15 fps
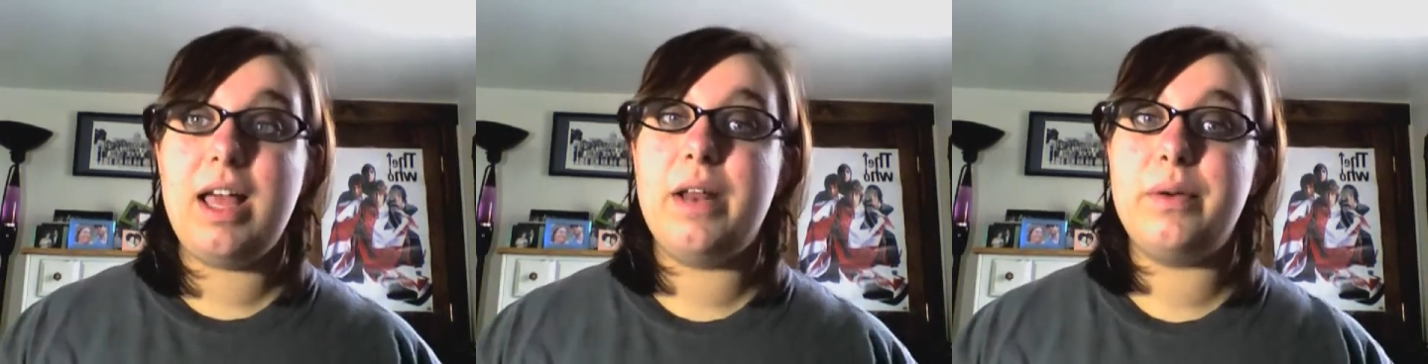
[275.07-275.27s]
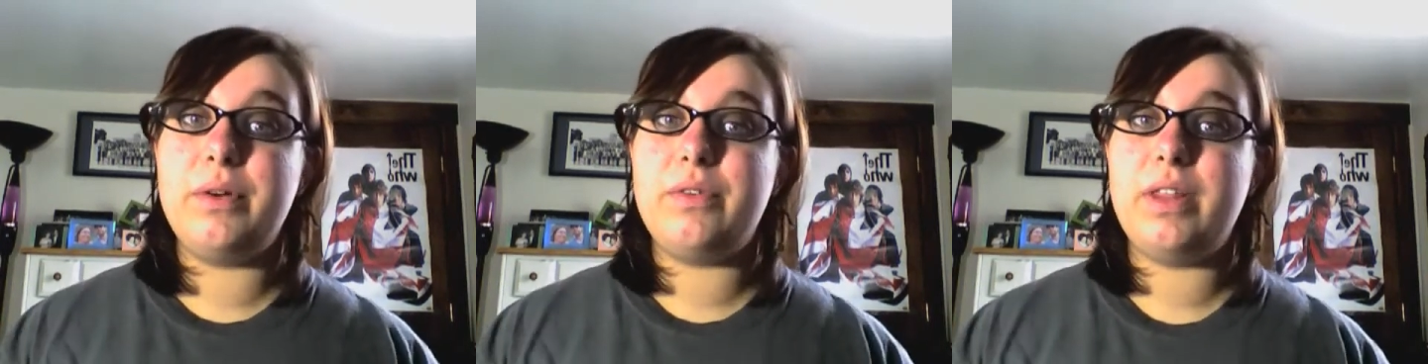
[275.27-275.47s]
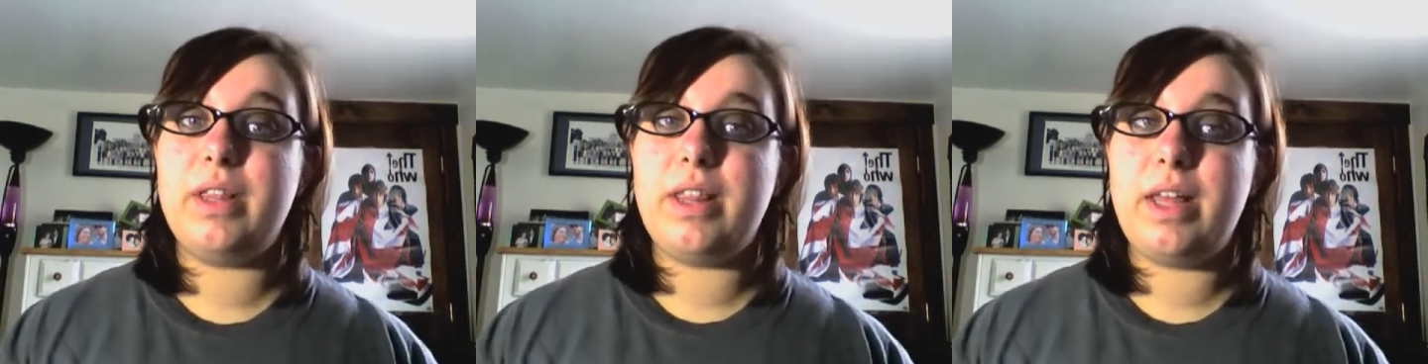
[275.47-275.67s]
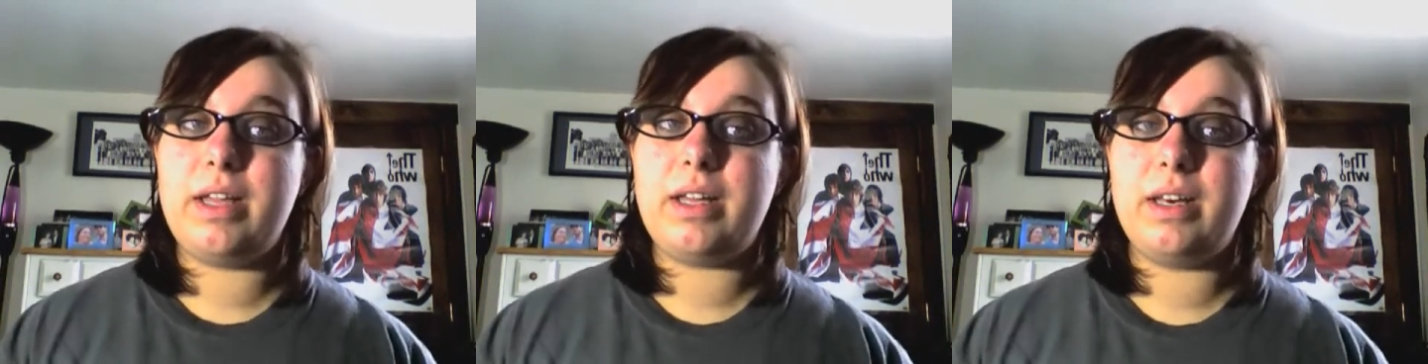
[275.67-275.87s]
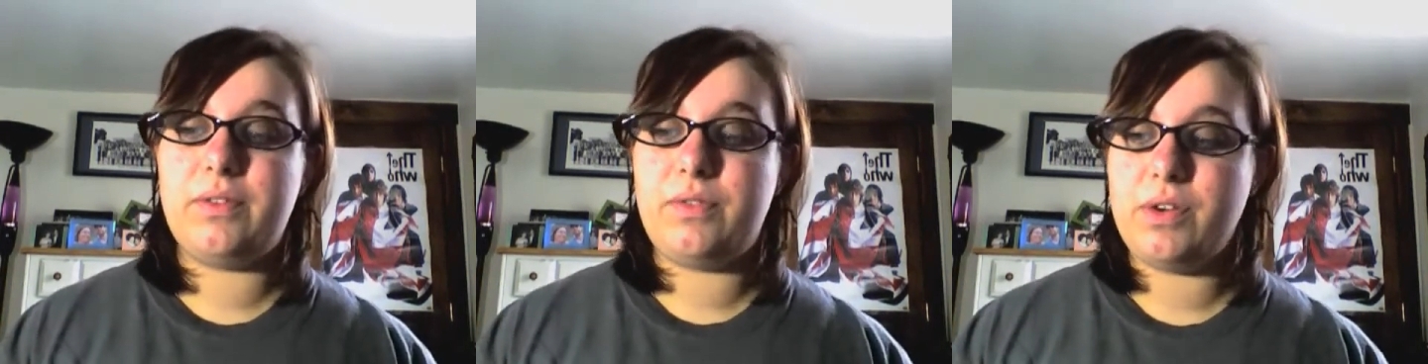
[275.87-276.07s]
and I would really
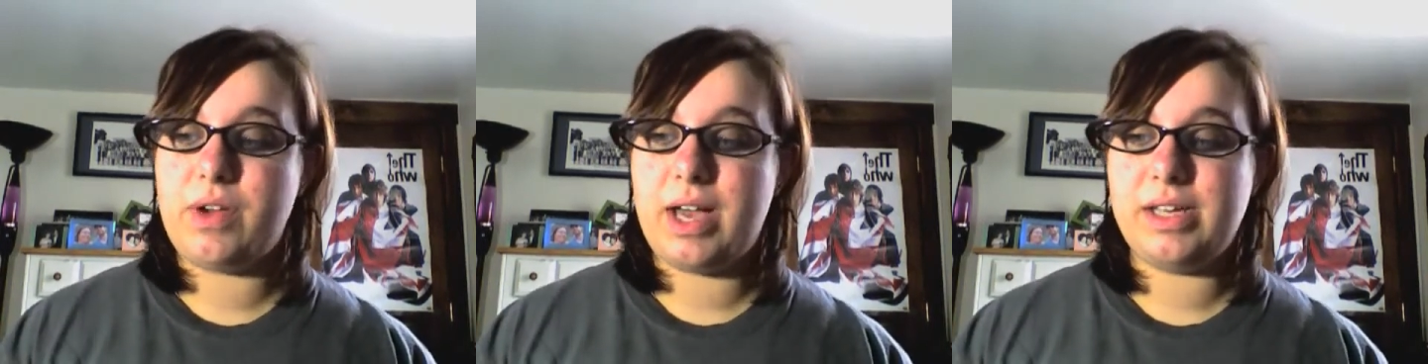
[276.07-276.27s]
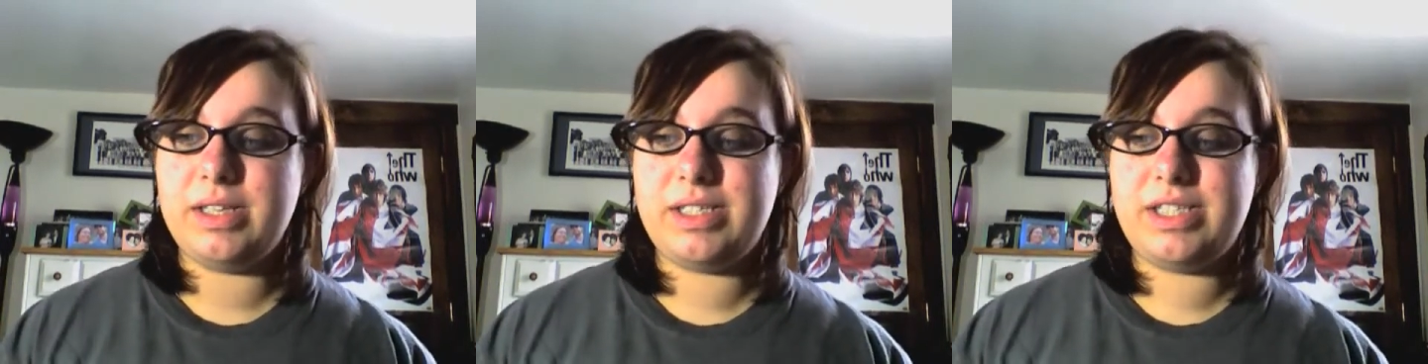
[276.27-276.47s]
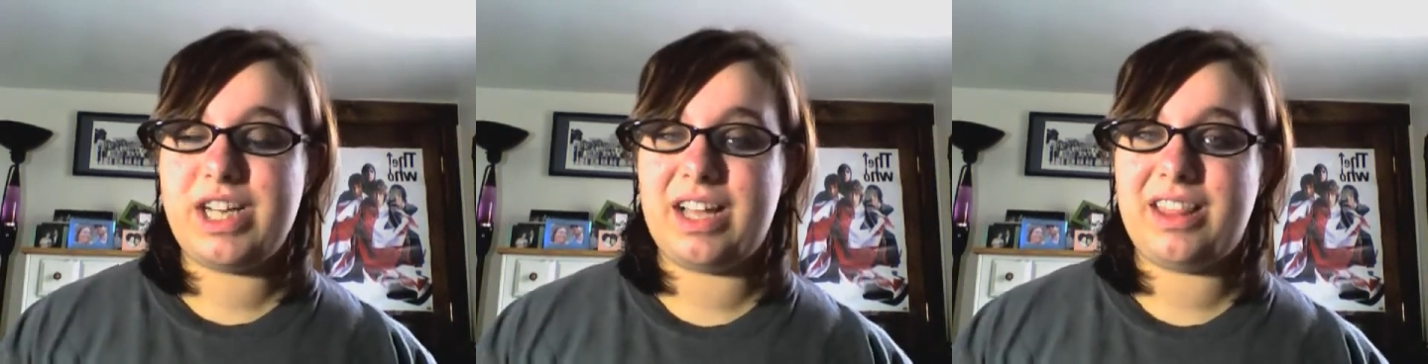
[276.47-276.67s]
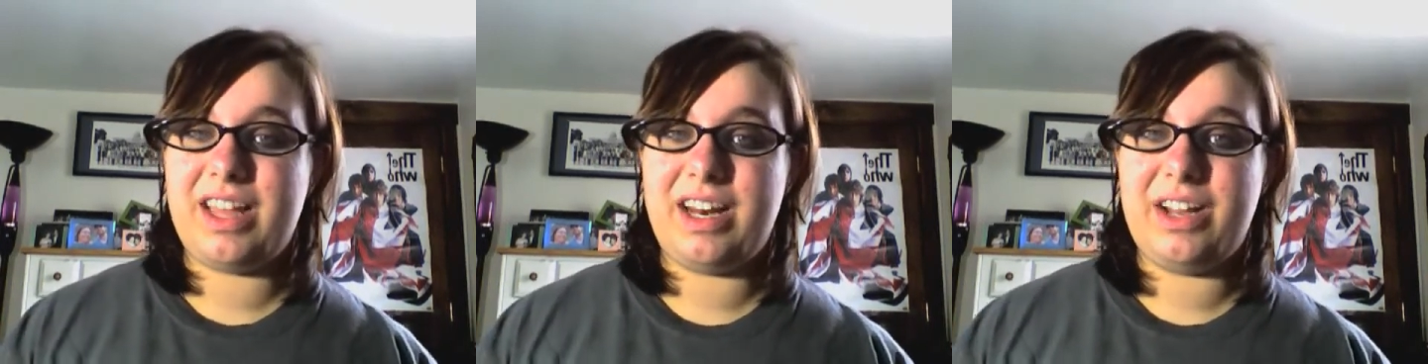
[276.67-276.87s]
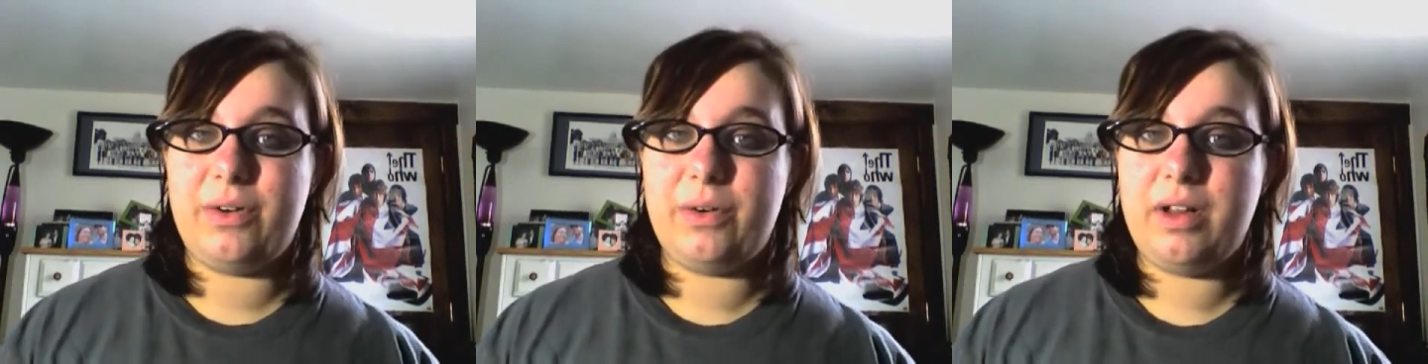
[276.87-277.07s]
like it if you guys check
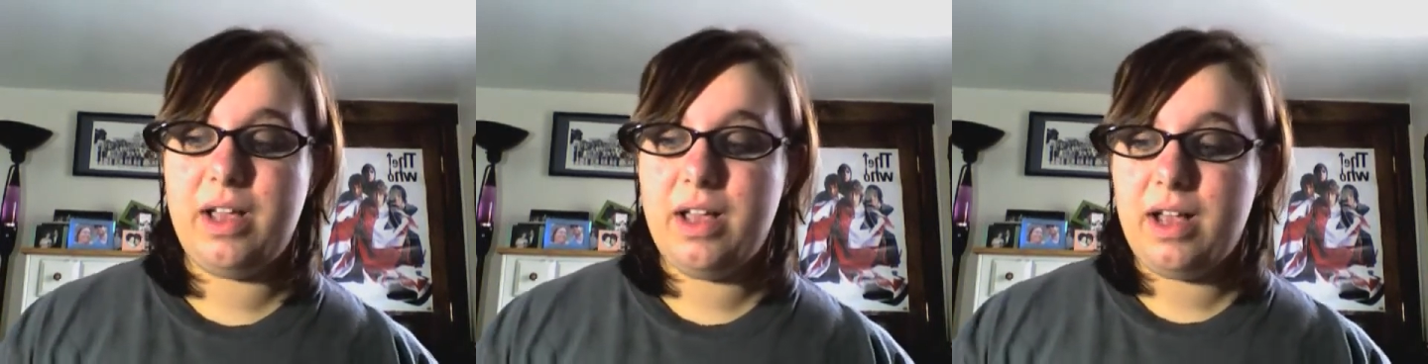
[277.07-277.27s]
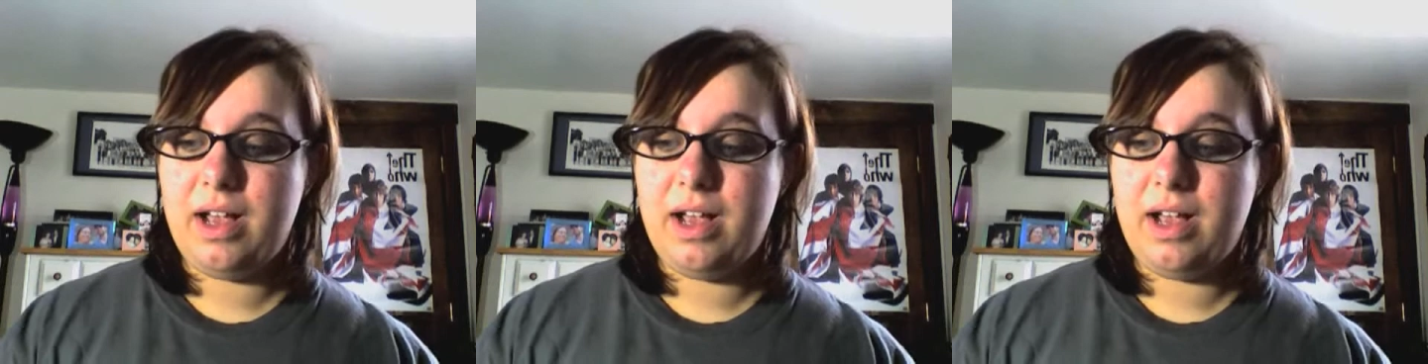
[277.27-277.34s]
that out.